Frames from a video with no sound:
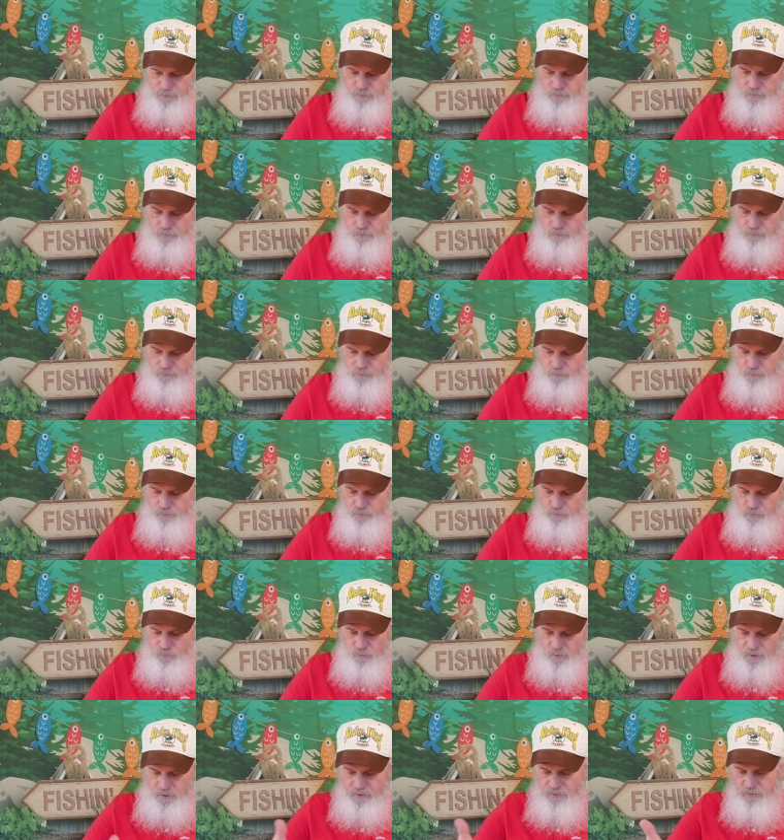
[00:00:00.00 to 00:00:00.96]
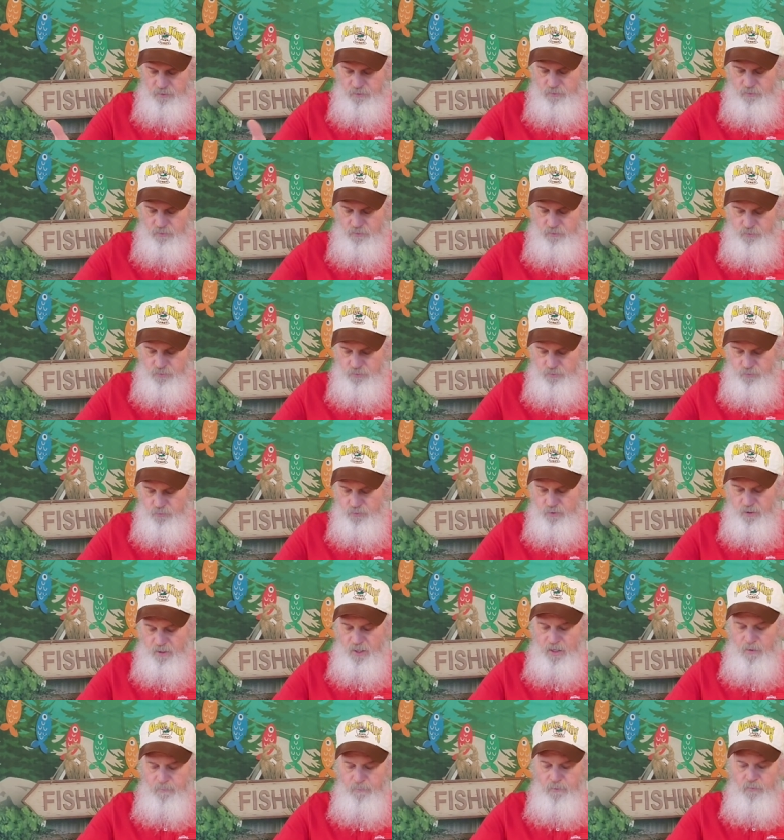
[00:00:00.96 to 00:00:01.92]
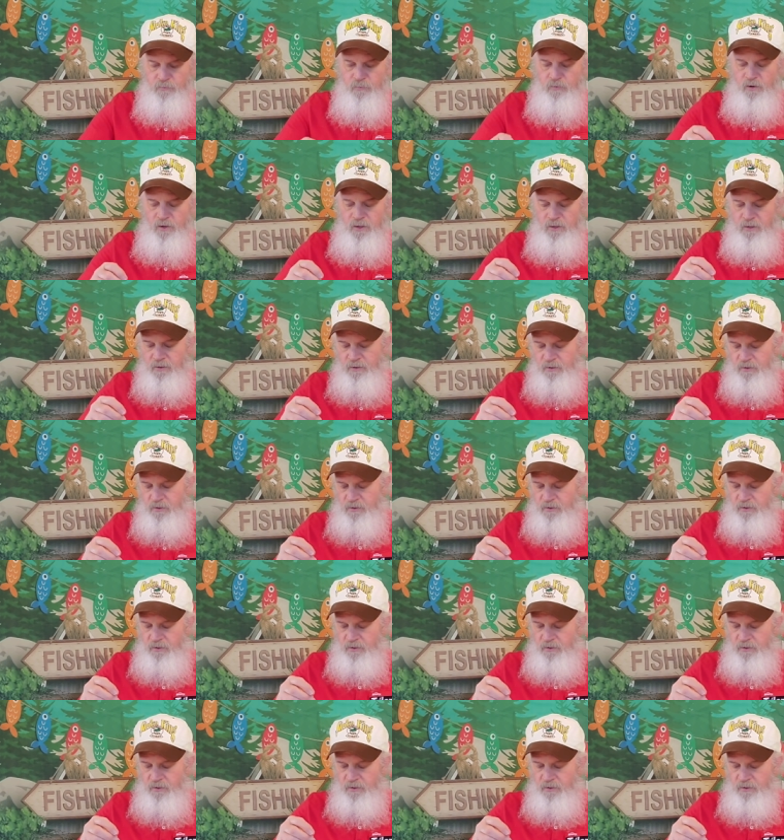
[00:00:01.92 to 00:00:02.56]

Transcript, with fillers: chartreuse white, chartreuse lime, and white